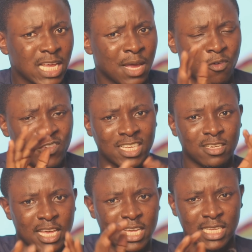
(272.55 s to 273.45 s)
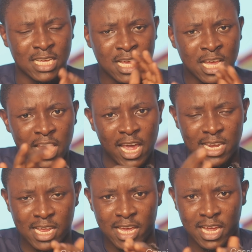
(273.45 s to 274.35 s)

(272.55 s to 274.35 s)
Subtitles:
I said, Prophet Nigel Gaisie, at